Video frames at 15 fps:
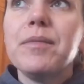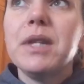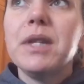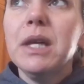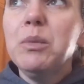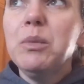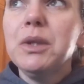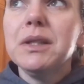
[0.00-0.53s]

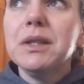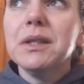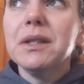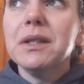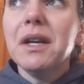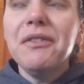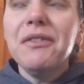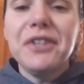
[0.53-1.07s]
They would
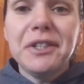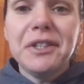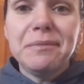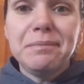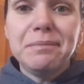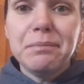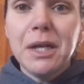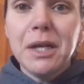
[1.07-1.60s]
love it.
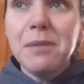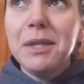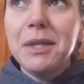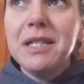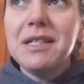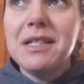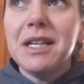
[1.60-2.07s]
Mom and